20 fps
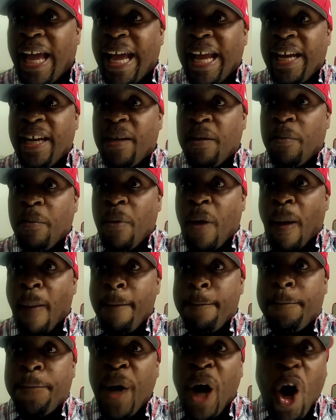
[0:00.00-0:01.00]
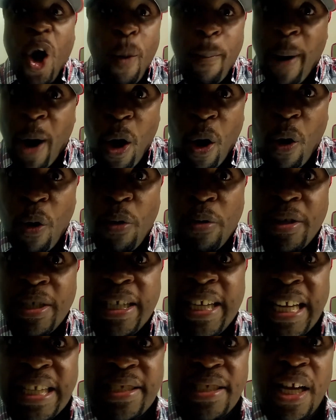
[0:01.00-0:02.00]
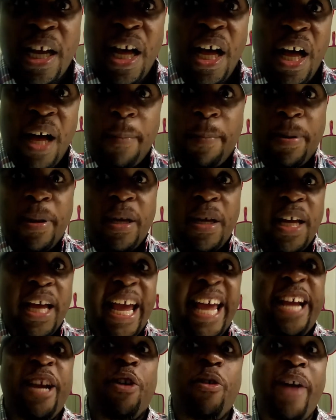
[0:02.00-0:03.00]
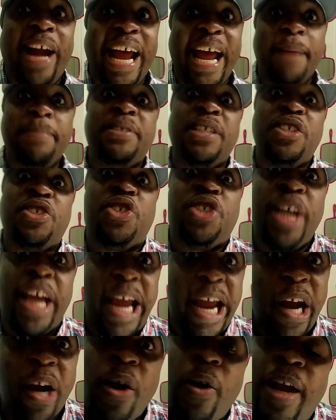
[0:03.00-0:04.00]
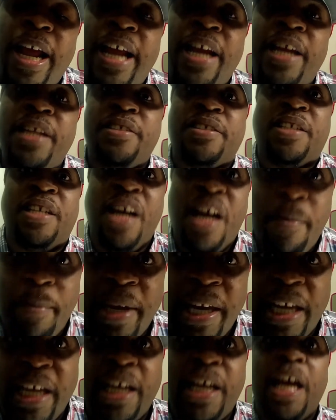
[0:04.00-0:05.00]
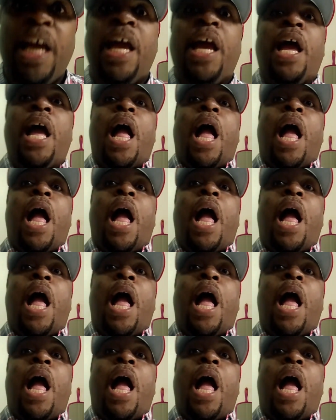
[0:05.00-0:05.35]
and Bobo gets up and grabs a chair and is coming